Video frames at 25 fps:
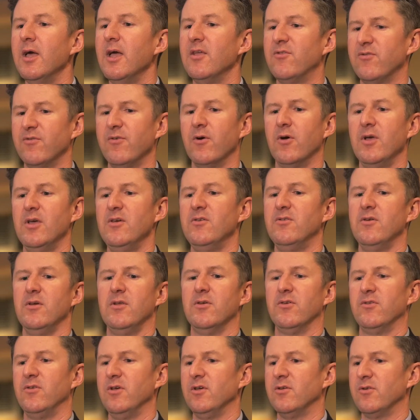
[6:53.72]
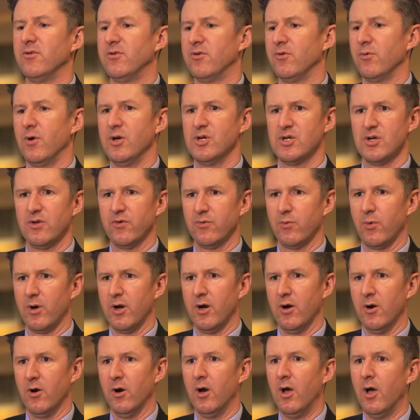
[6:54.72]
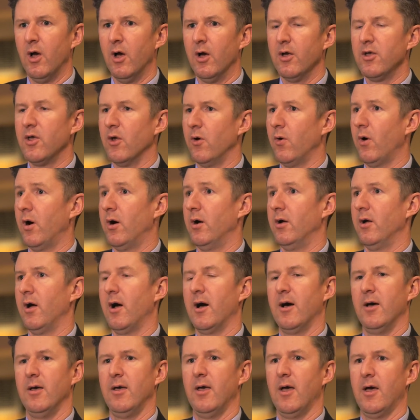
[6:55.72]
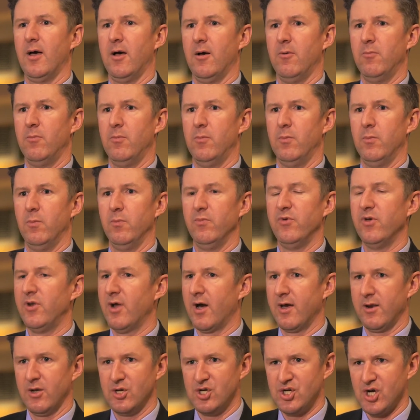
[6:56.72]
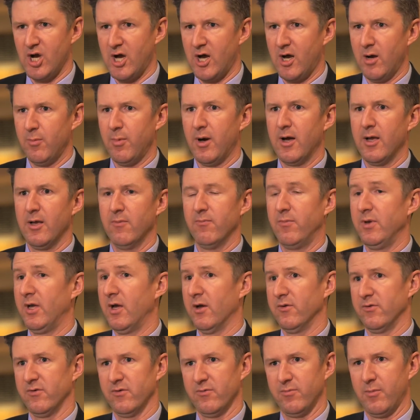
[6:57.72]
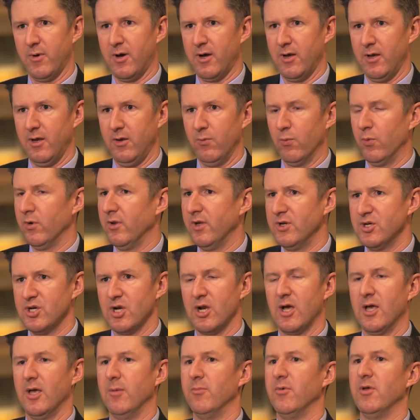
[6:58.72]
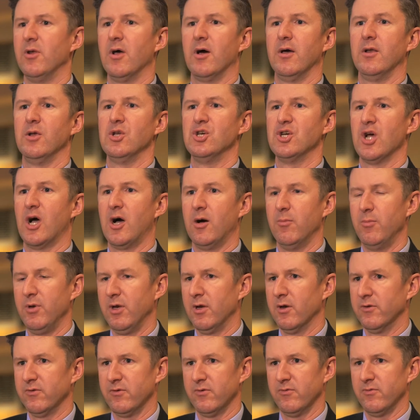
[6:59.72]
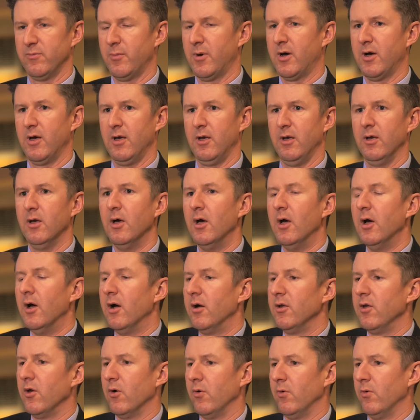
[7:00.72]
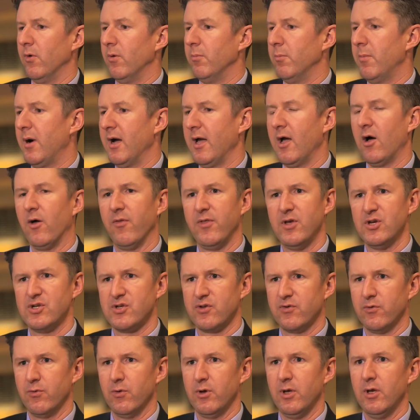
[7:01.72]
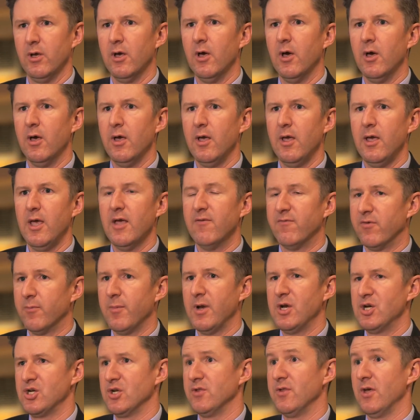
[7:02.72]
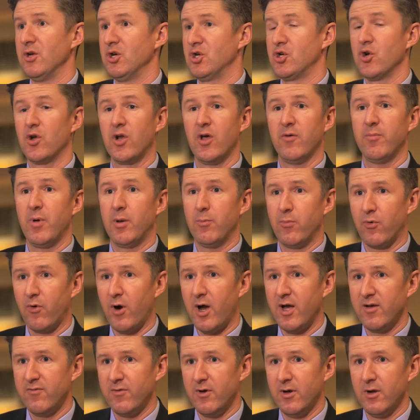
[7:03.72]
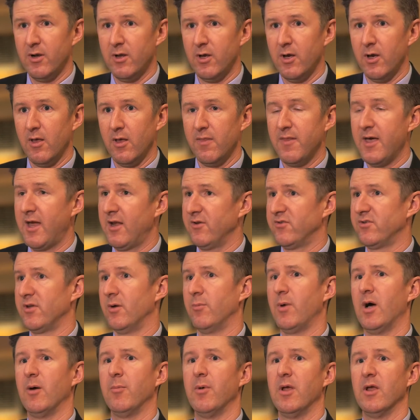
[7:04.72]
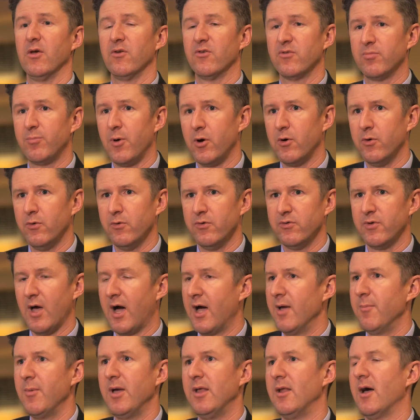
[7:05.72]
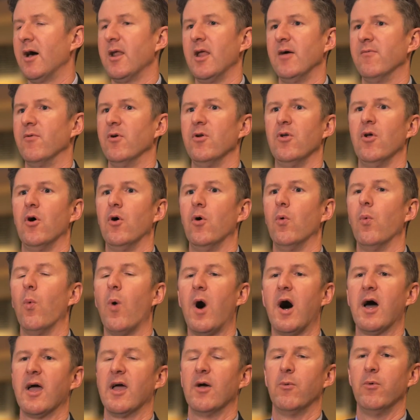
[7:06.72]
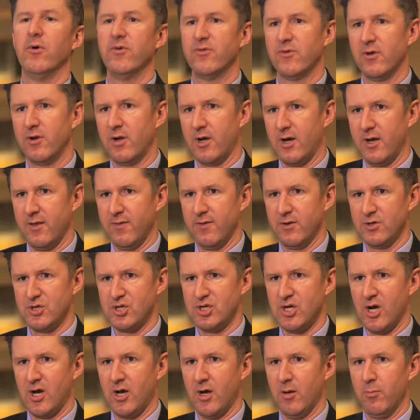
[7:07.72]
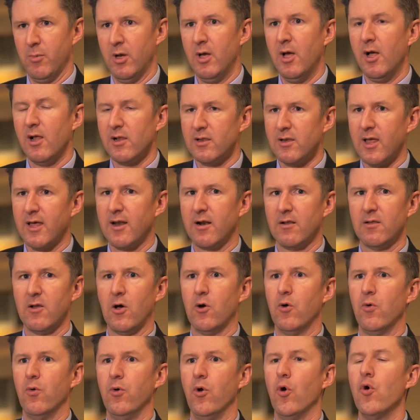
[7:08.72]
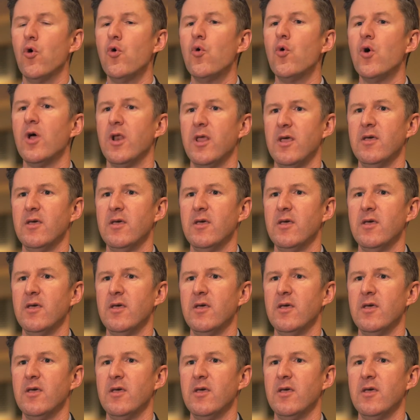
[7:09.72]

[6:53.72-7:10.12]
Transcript: It's very easy to see situations where, you know, I am denied a job because of my religion, I am denied a job because of my, you know, my health history. Information that should have been private that has somehow been exposed, I may not ever know why I was denied this job, let alone who it